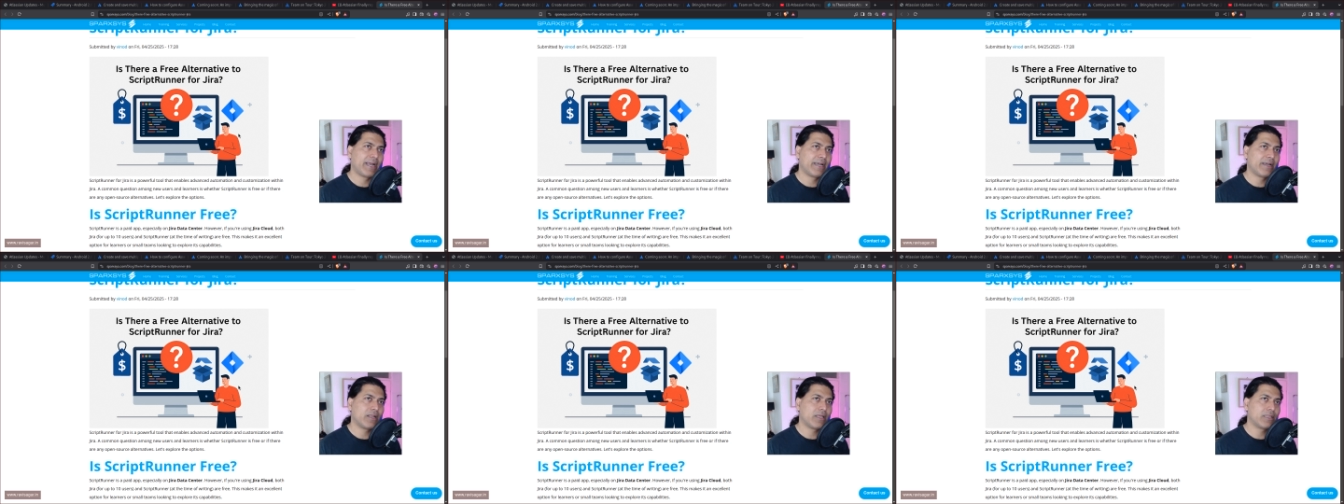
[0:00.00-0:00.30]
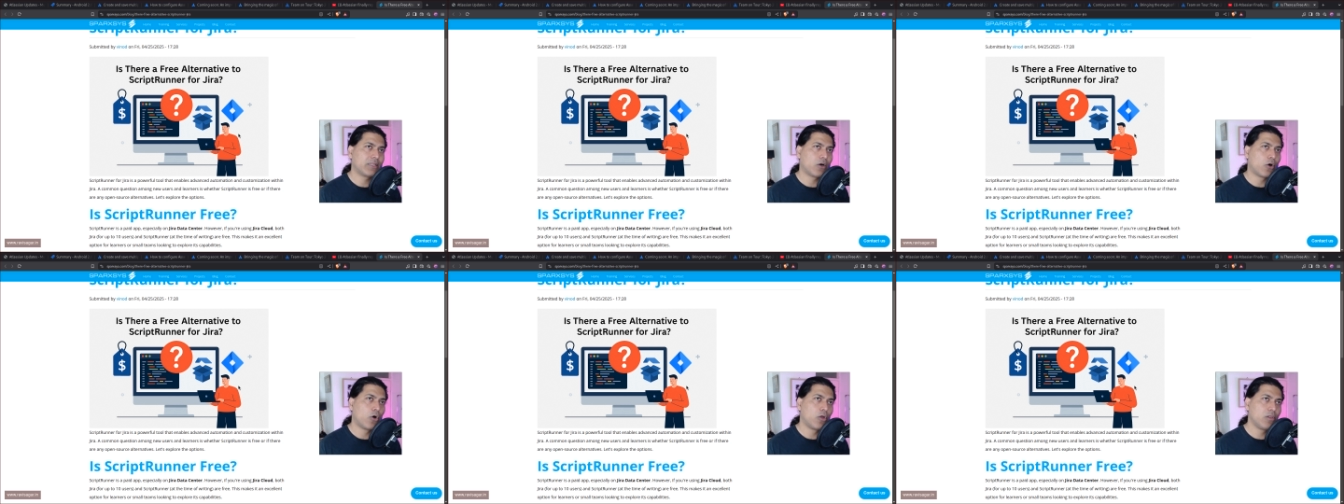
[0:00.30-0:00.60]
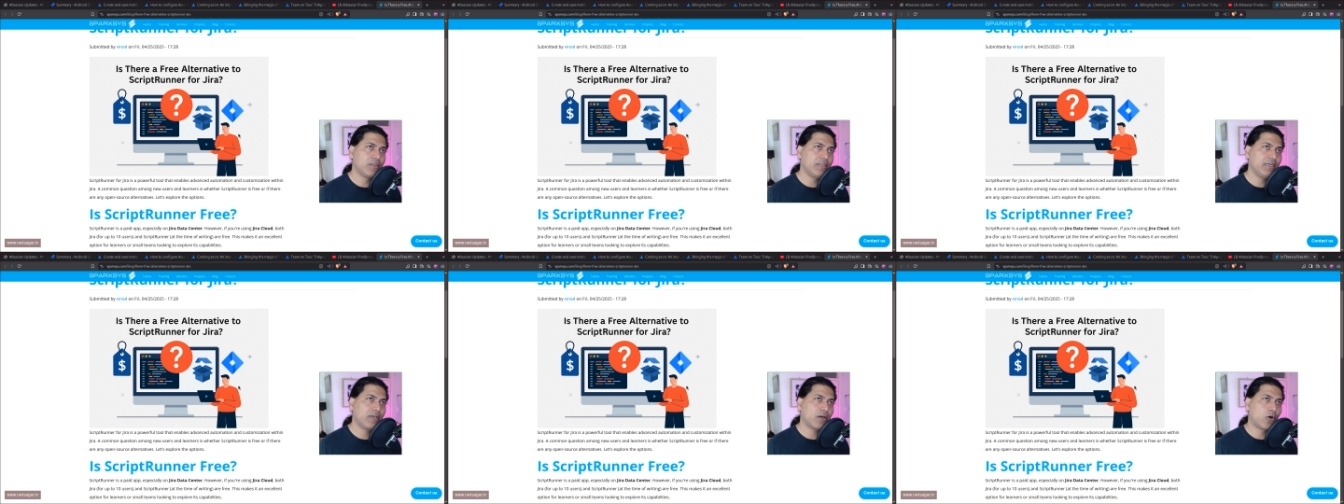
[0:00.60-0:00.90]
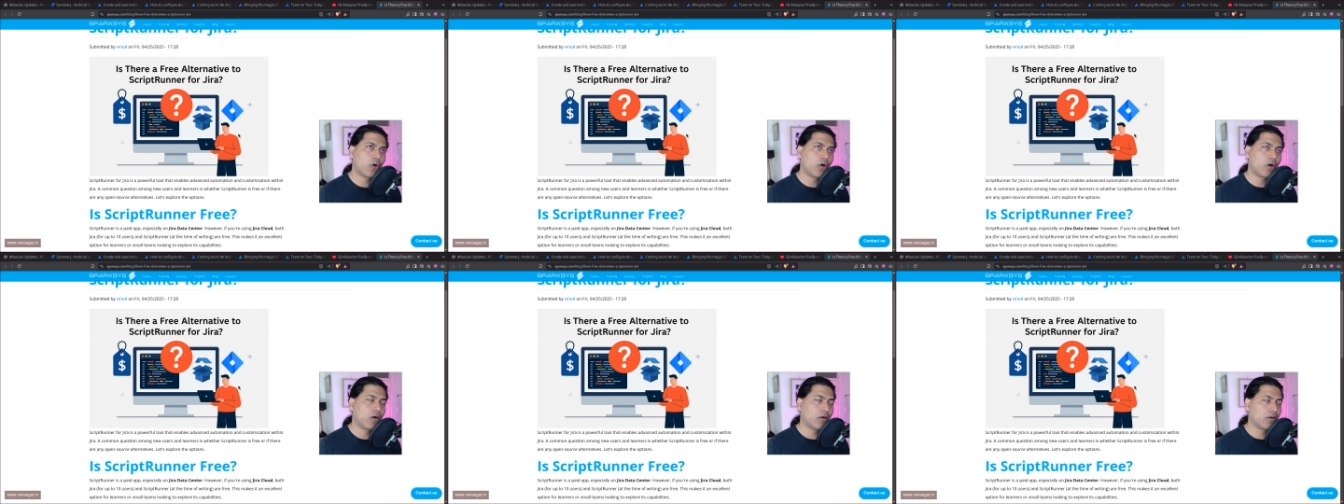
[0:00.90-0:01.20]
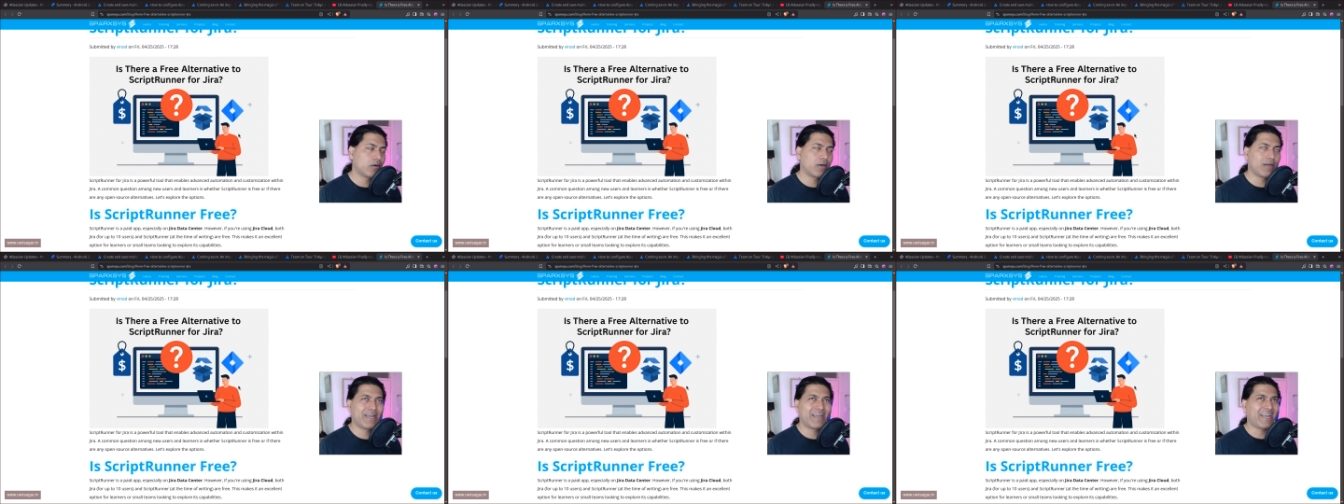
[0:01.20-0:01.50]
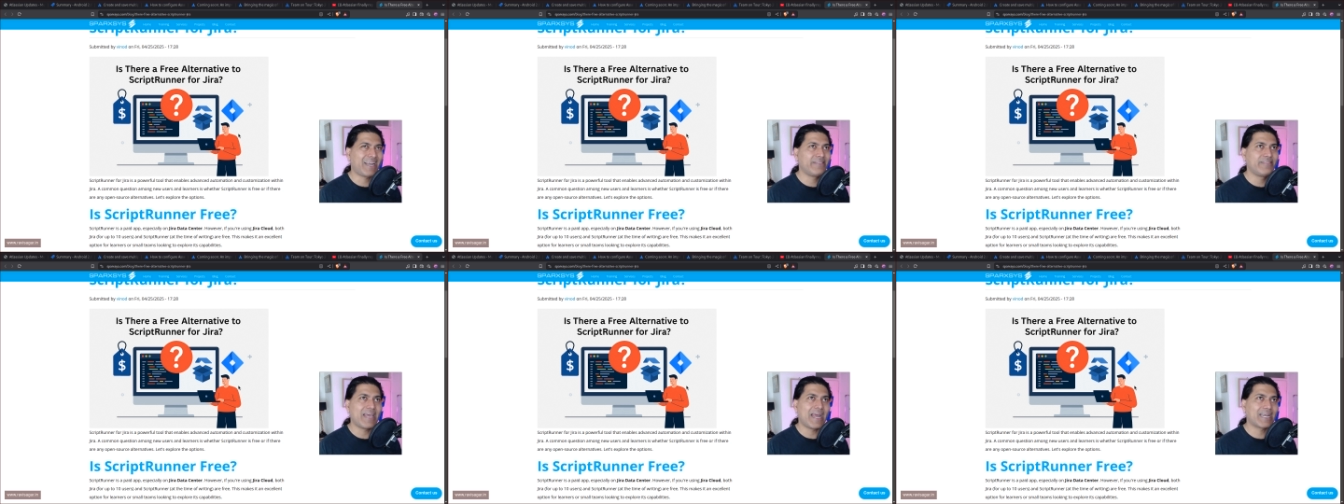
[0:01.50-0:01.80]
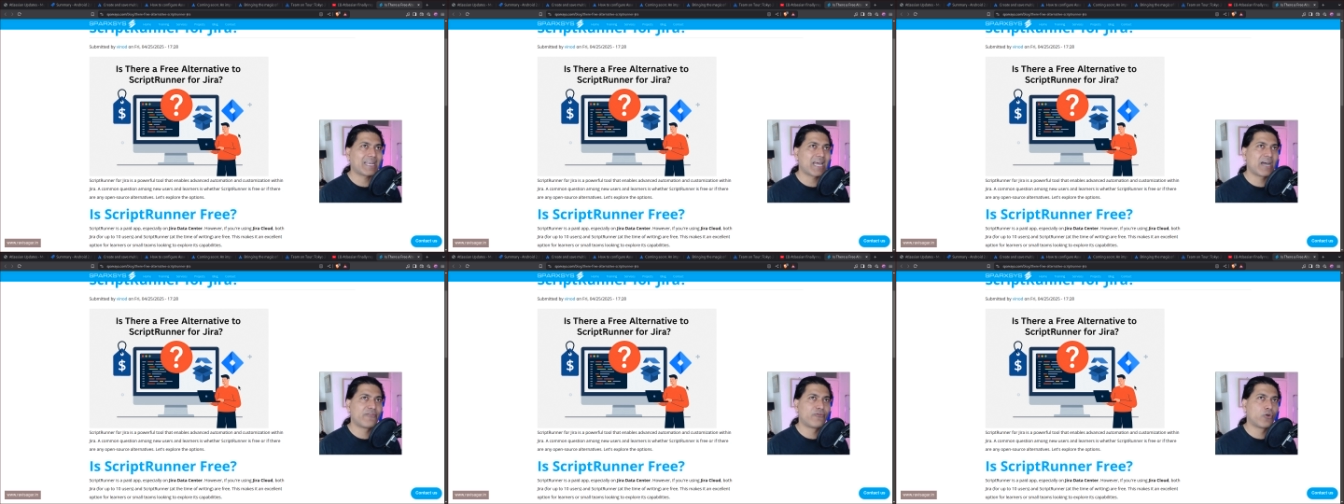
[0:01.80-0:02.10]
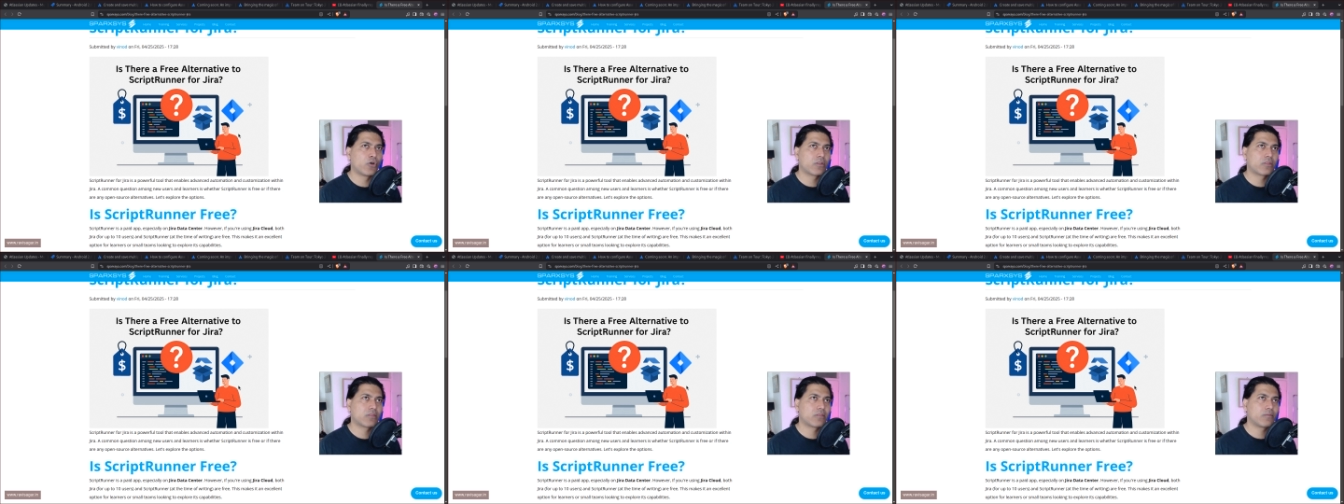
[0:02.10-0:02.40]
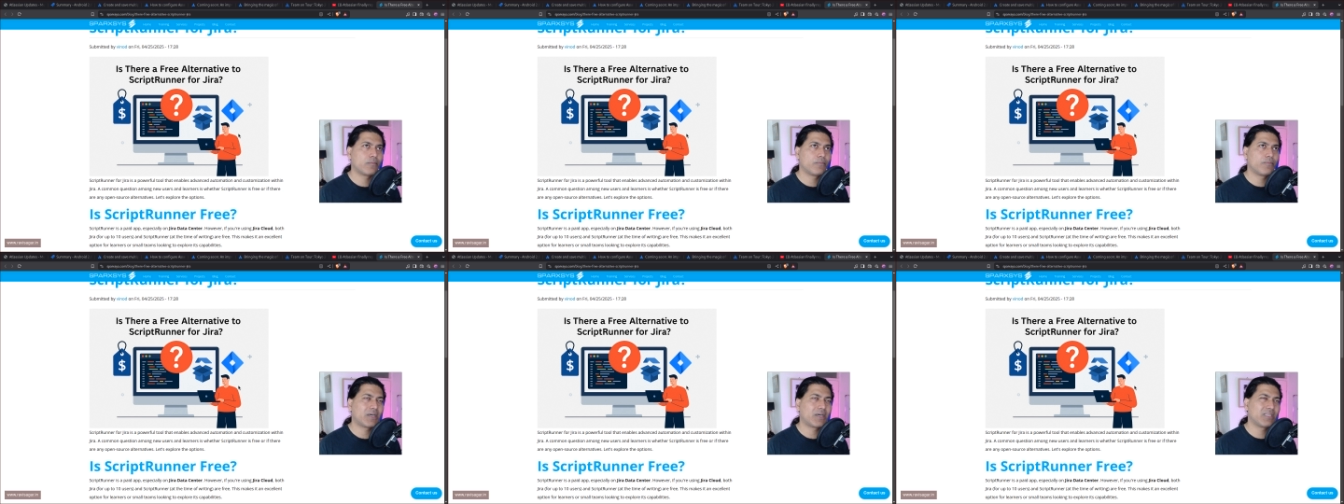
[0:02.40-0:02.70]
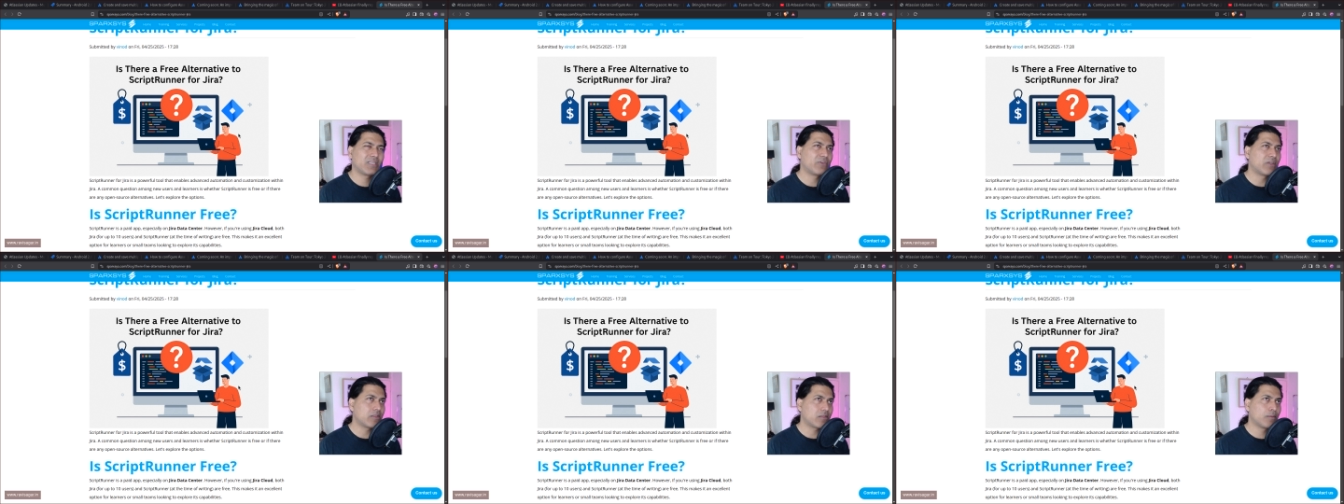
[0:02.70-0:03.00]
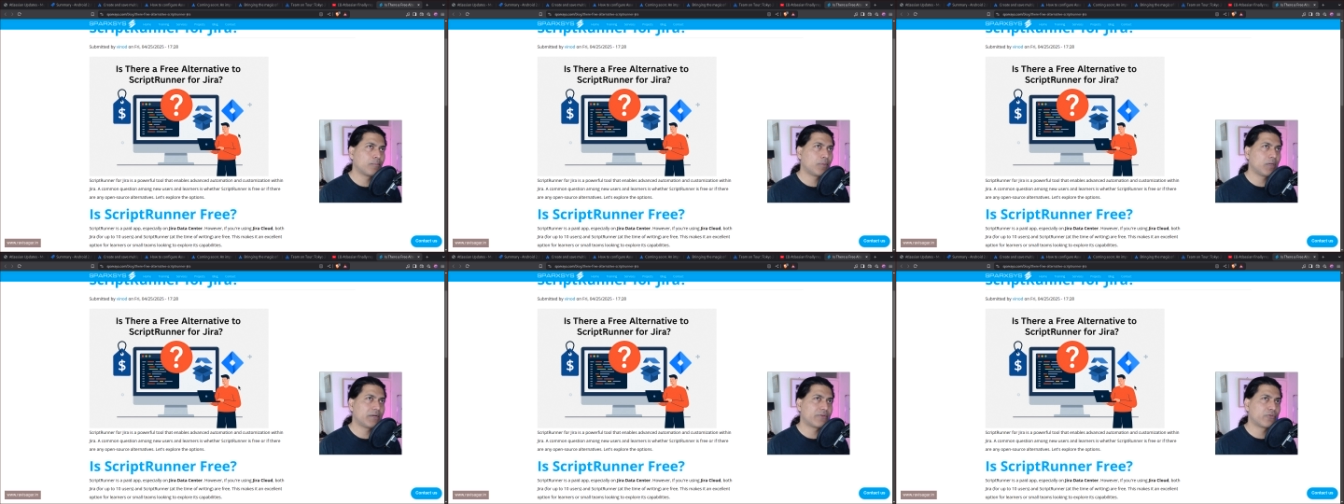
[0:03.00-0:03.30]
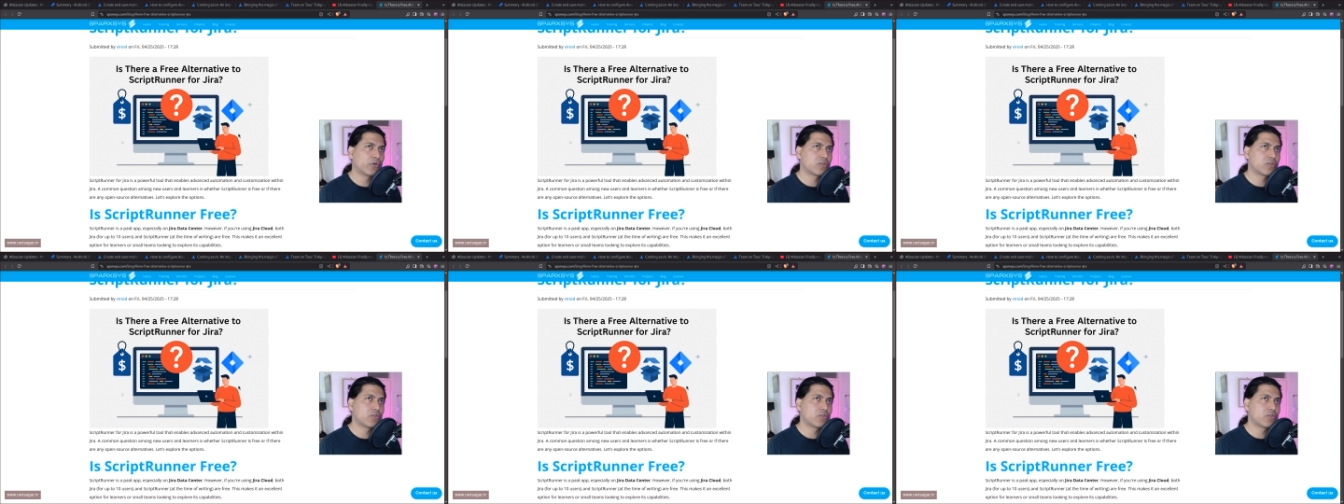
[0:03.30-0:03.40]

and and that app was, I think, very simple.